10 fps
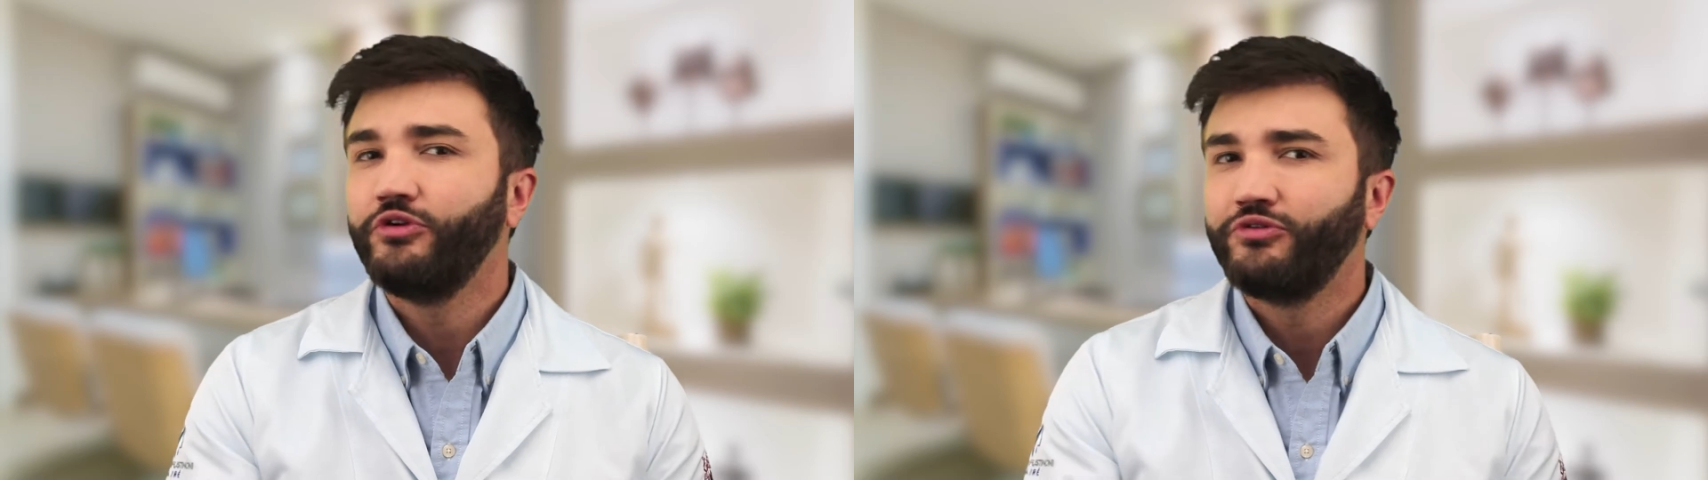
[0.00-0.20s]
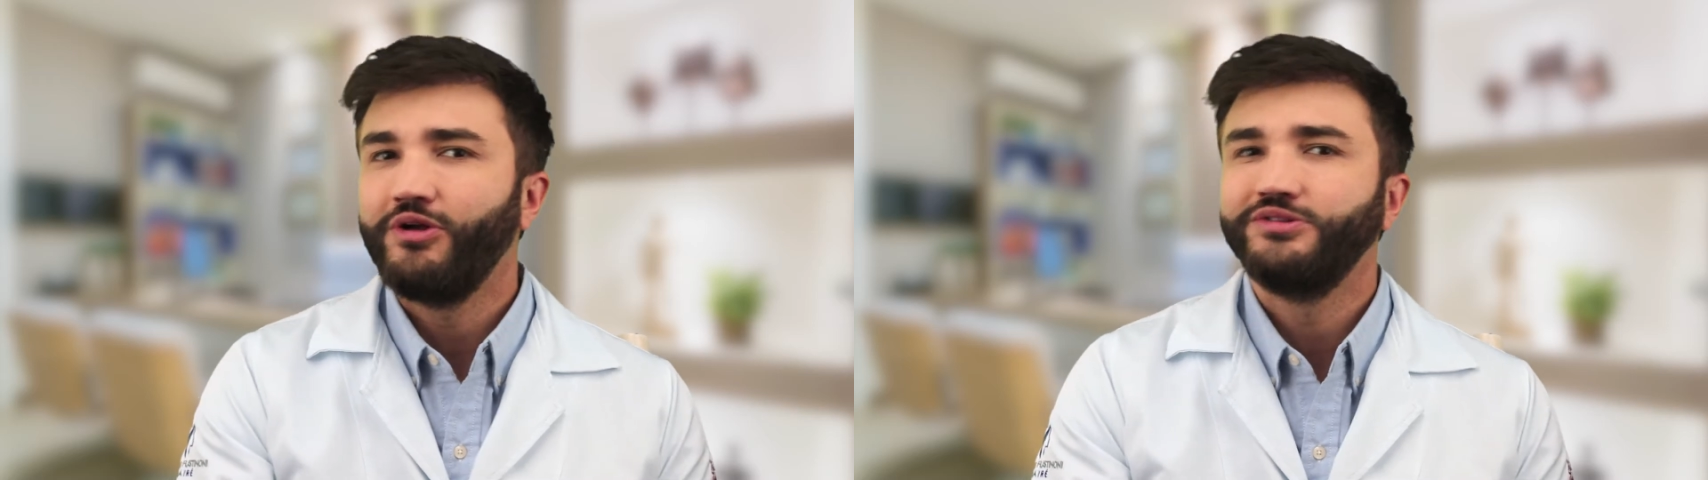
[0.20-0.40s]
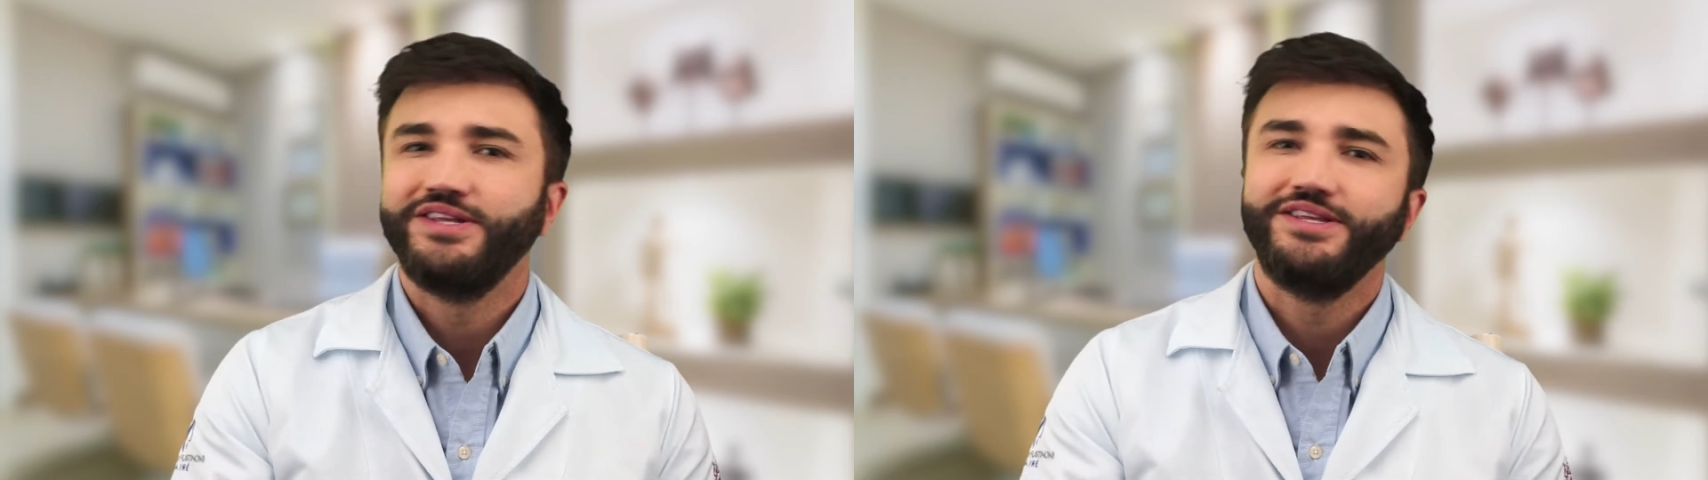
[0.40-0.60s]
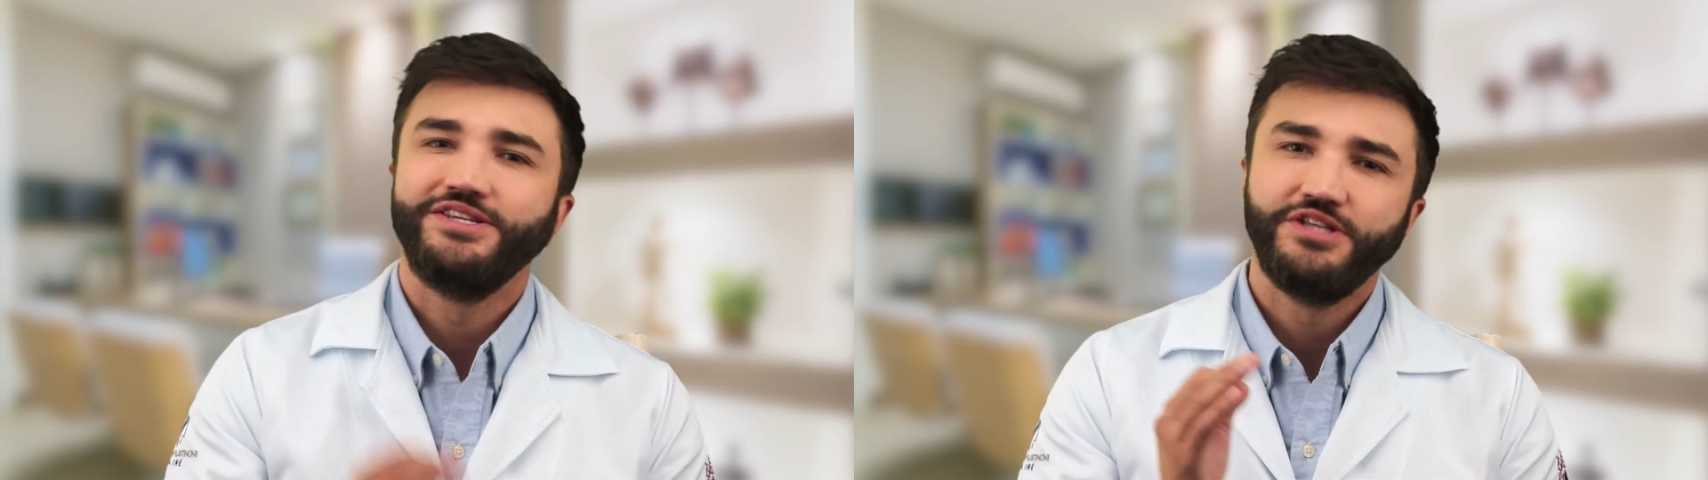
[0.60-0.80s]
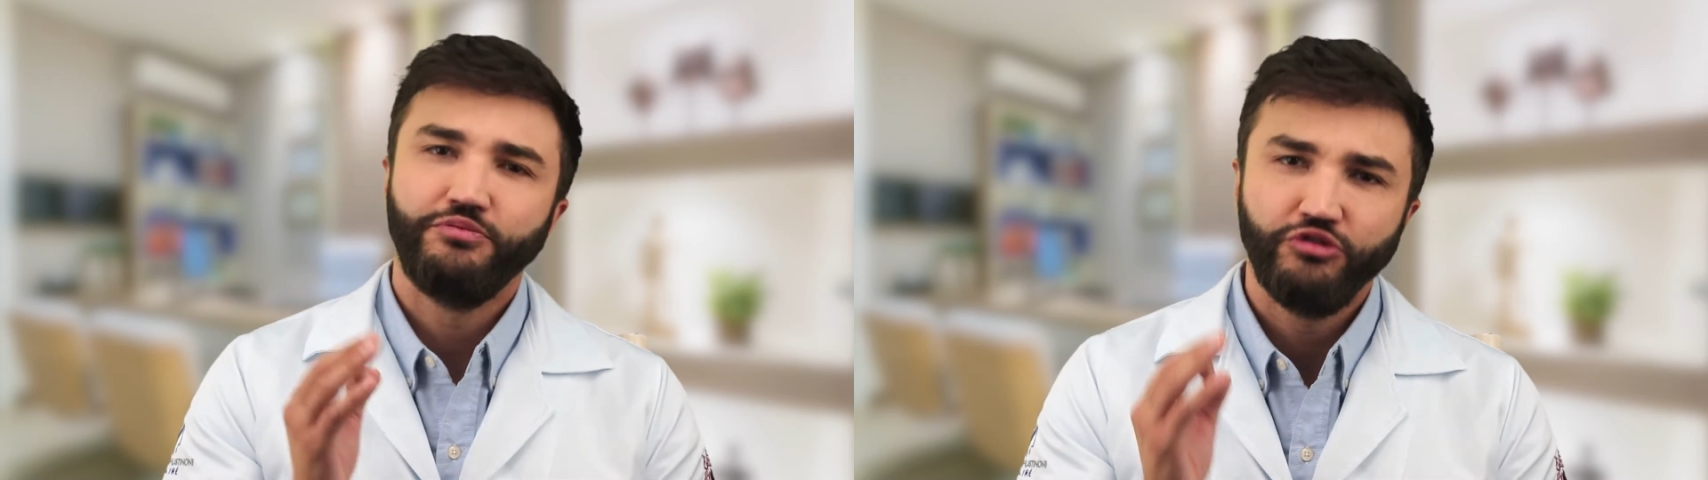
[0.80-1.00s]
necrosis
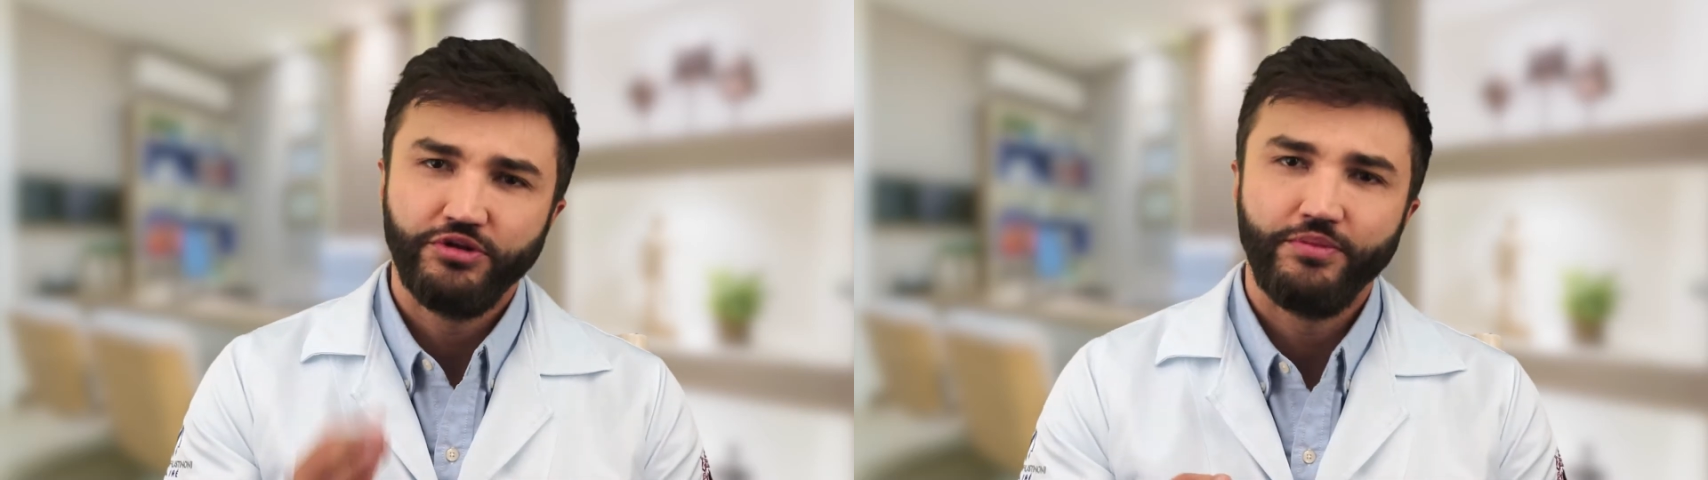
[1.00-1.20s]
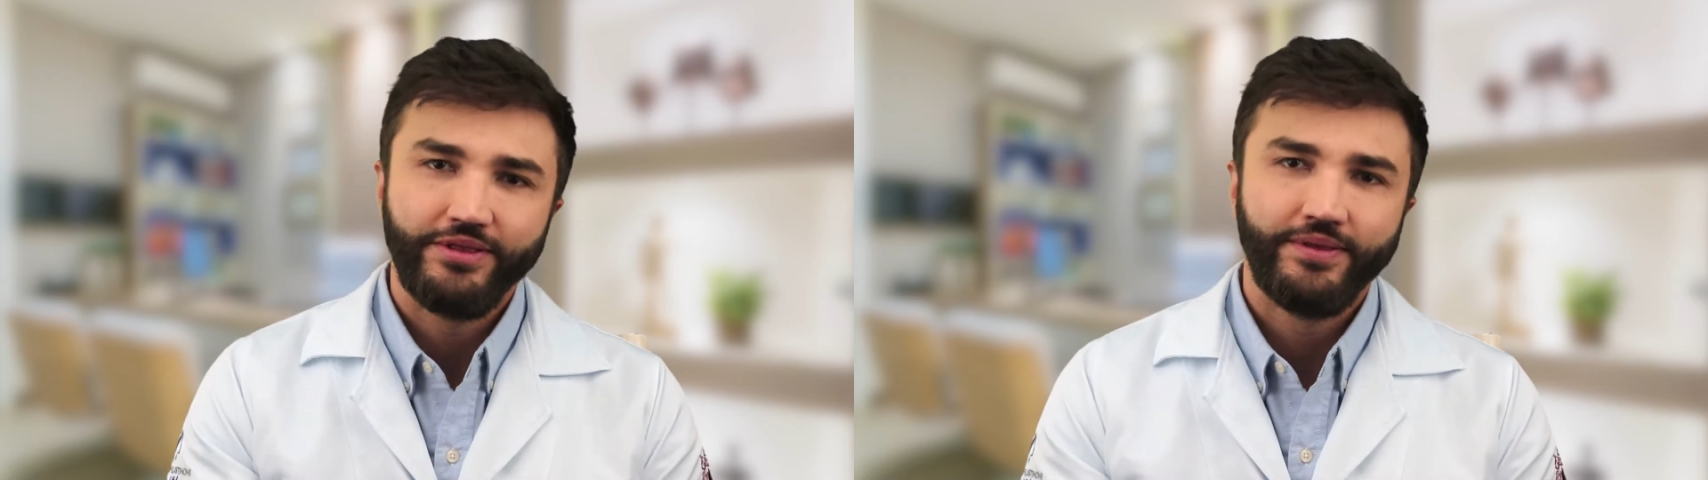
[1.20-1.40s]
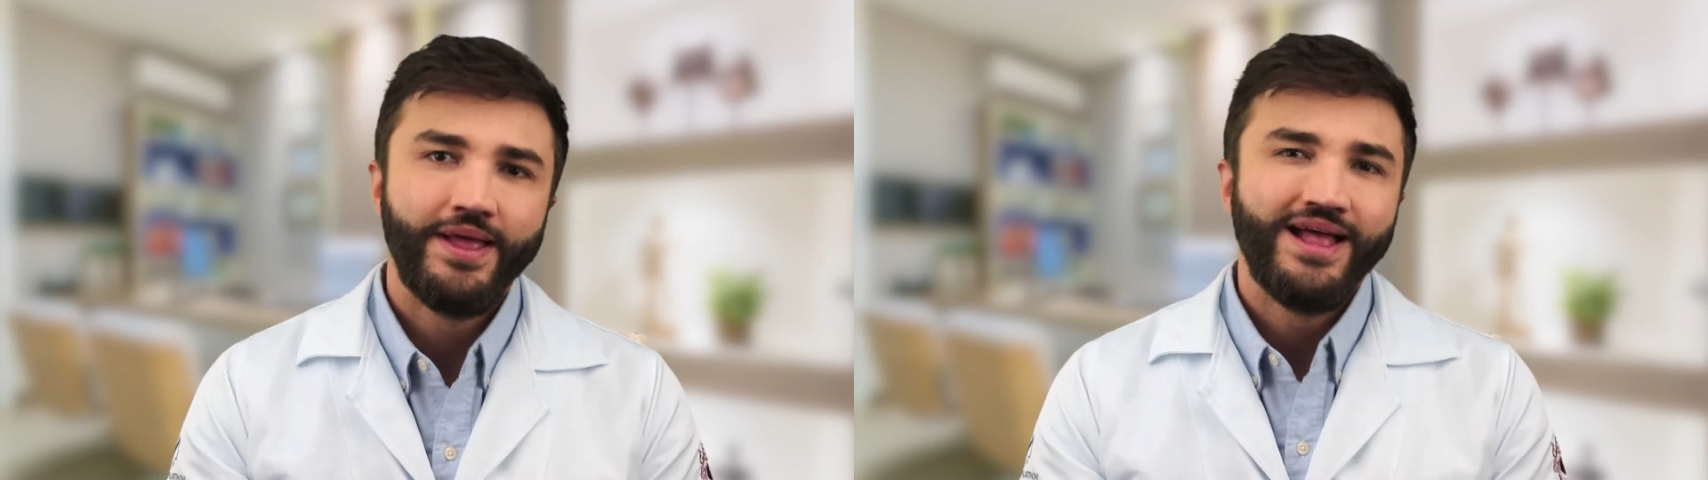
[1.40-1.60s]
is debridement.